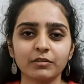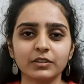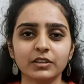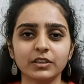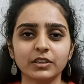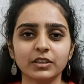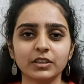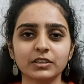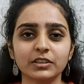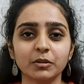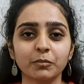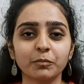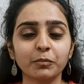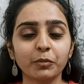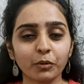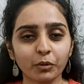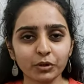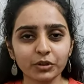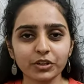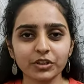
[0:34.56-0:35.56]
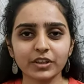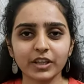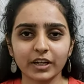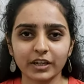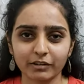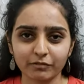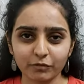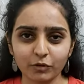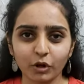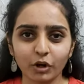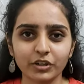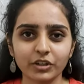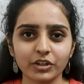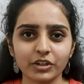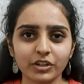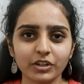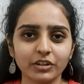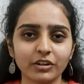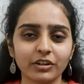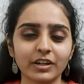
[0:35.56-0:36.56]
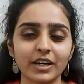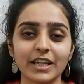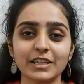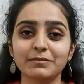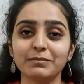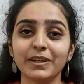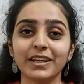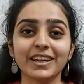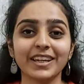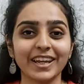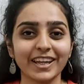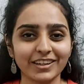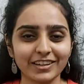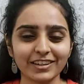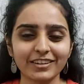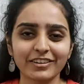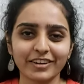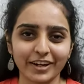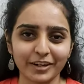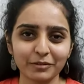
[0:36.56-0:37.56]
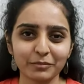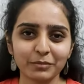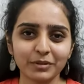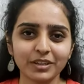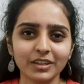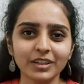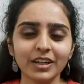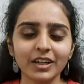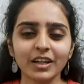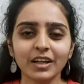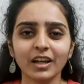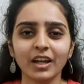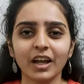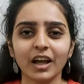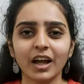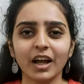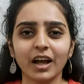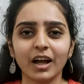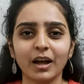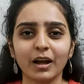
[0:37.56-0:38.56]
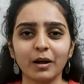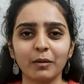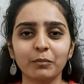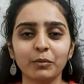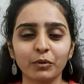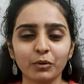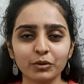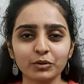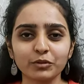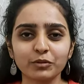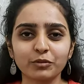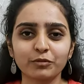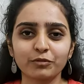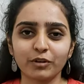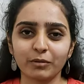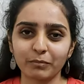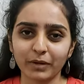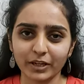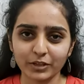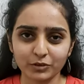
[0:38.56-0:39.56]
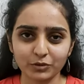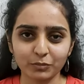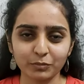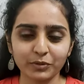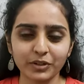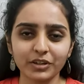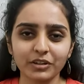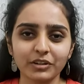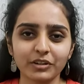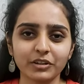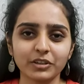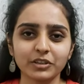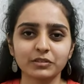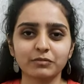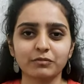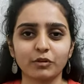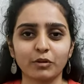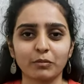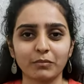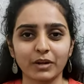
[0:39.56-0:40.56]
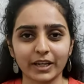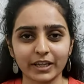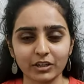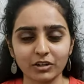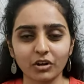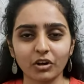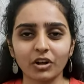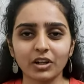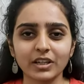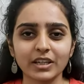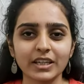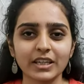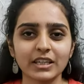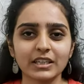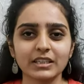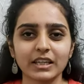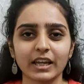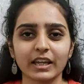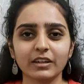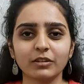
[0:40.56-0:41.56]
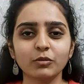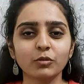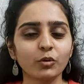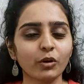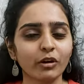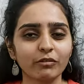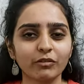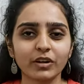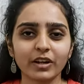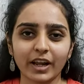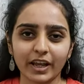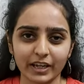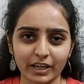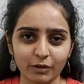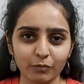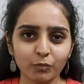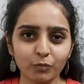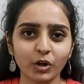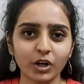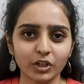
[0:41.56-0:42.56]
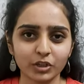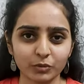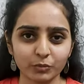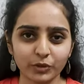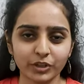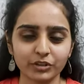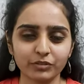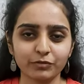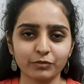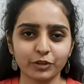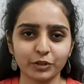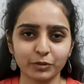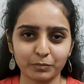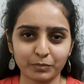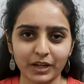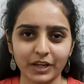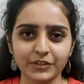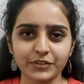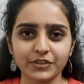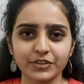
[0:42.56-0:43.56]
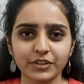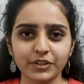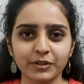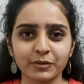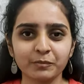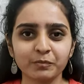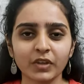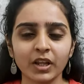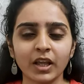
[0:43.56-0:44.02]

the support that I've gotten here has been incredible, uh, both from my superiors, from my colleagues, and whoever I have worked with for the past year.